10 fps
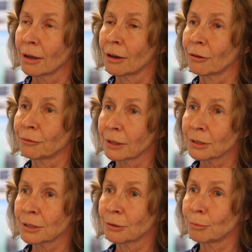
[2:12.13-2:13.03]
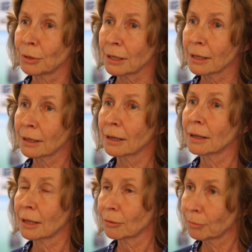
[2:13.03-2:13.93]
a freshet peak
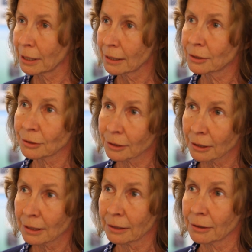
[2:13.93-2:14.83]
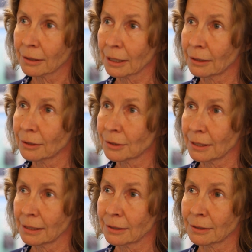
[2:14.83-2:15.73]
that peaks earlier in the
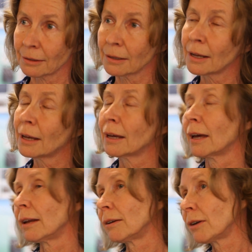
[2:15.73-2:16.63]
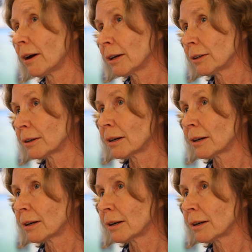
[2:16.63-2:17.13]
season and drier